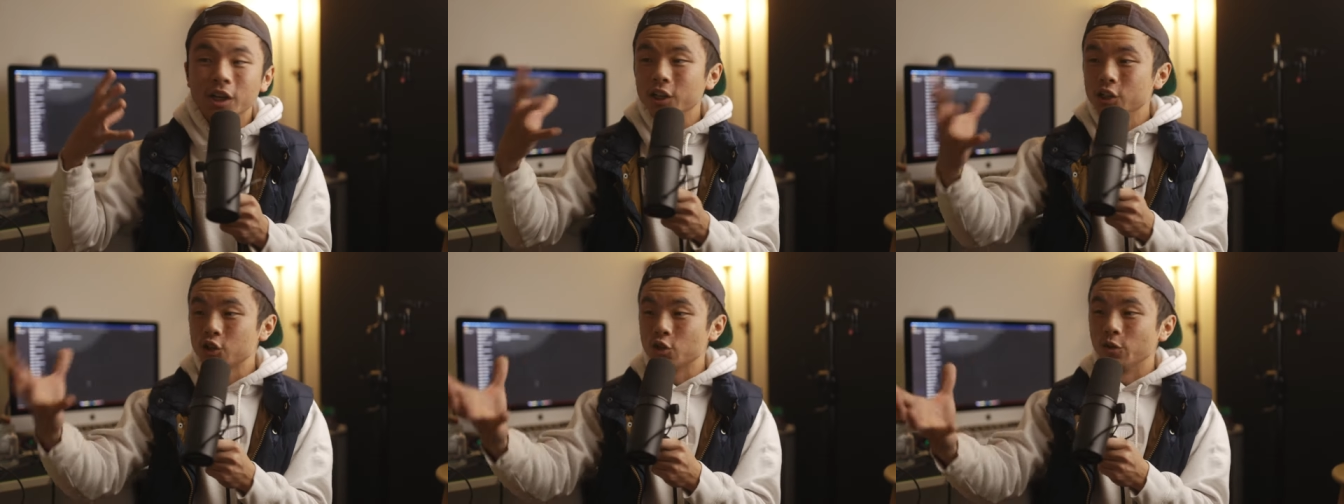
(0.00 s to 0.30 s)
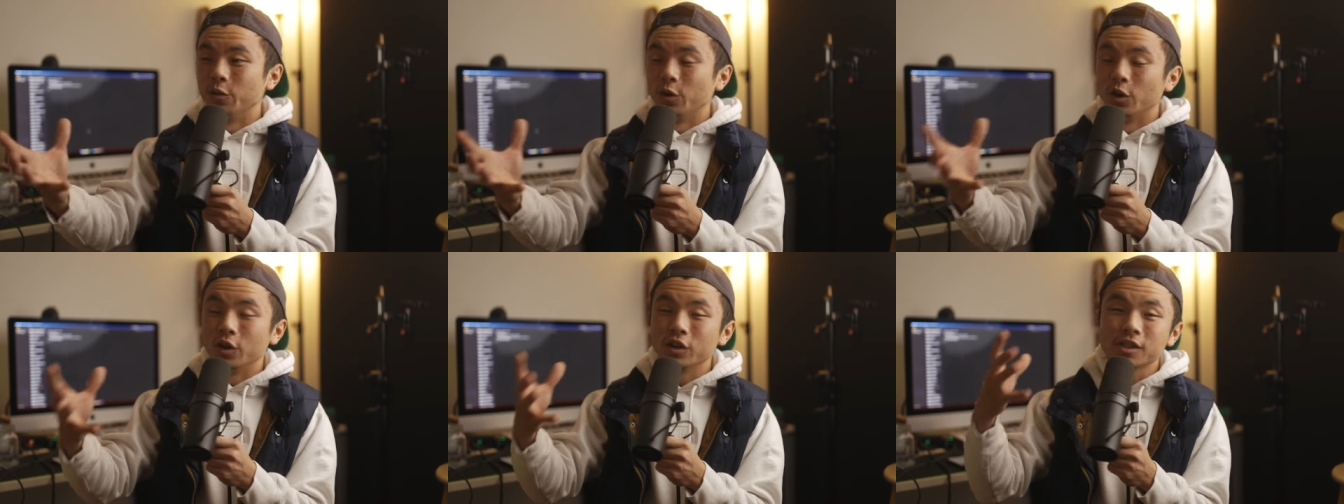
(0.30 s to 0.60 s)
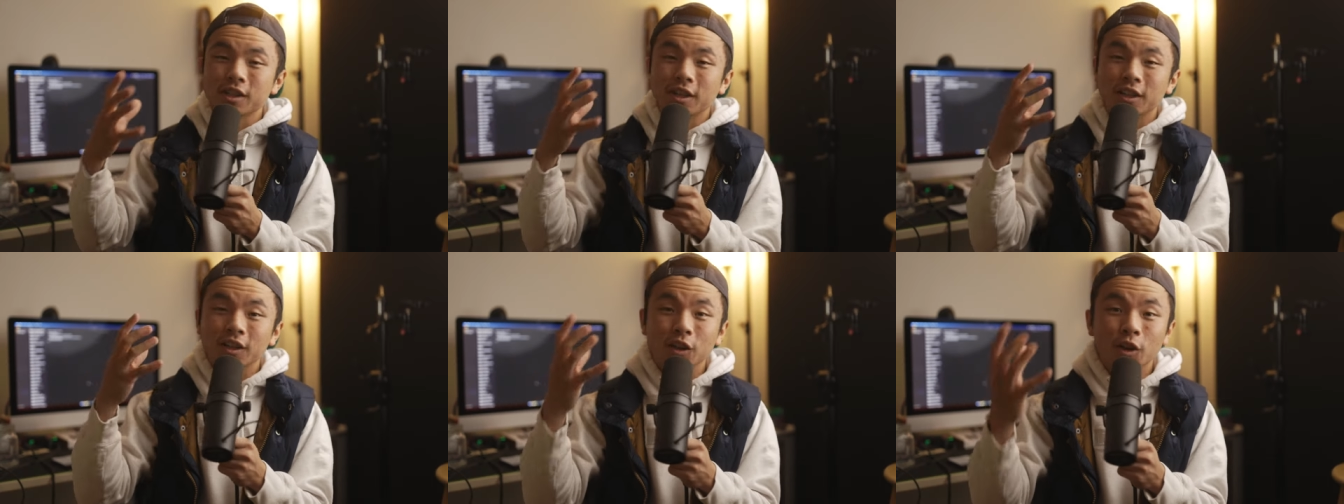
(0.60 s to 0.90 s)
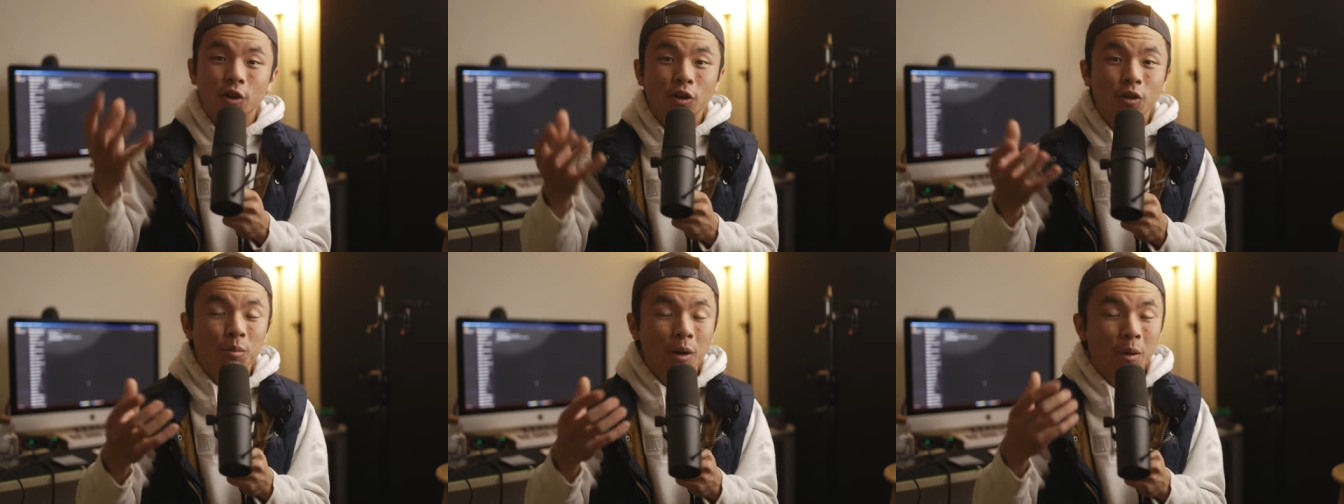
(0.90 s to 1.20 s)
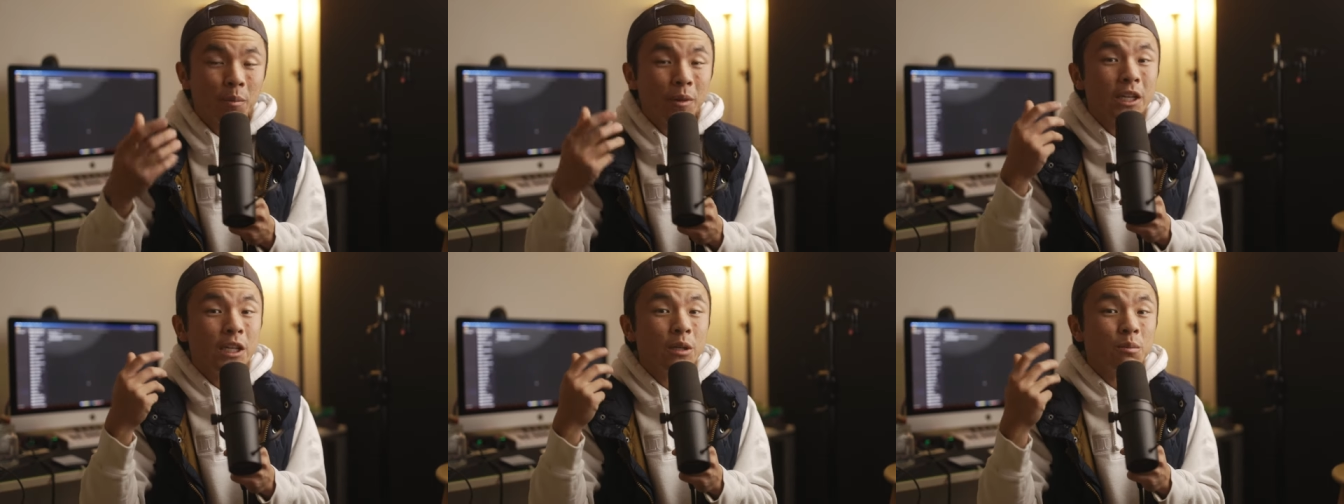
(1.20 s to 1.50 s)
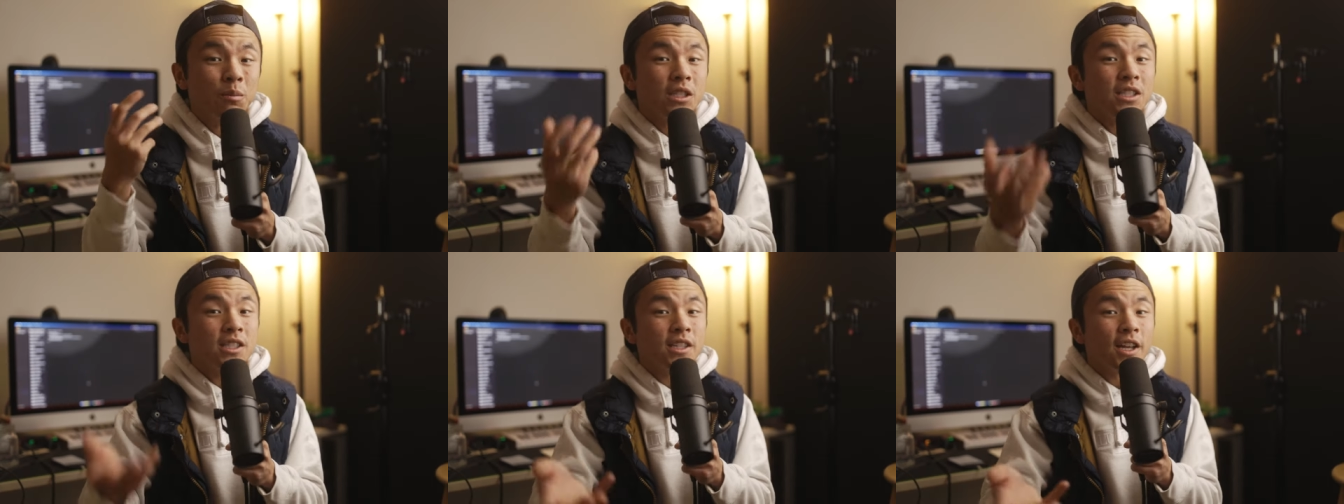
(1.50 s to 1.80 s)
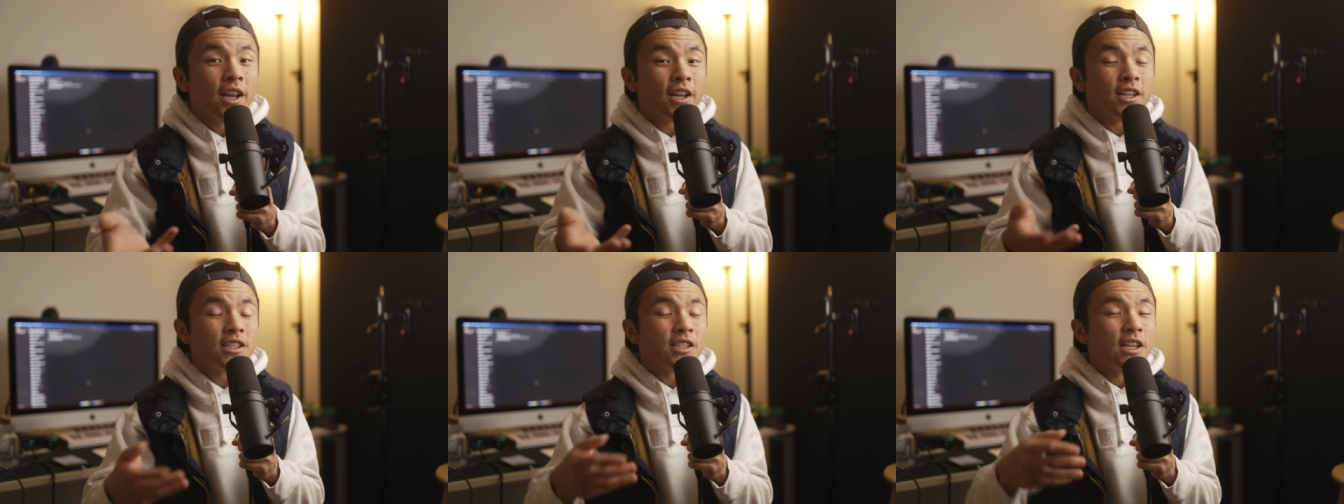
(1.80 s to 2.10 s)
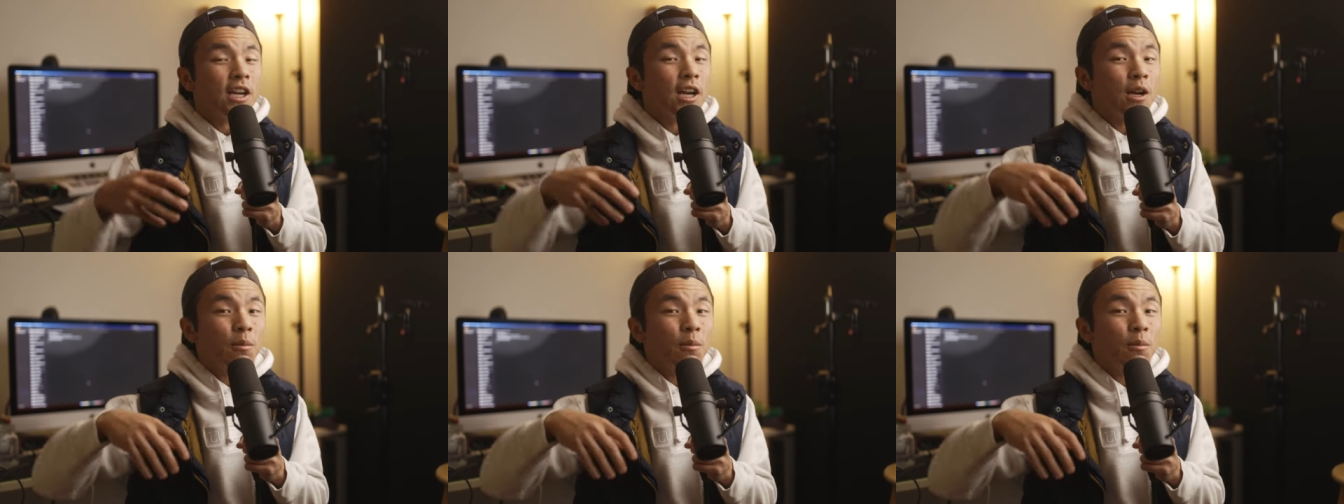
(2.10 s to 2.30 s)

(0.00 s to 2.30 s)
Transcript: traverse and learn by making mistakes,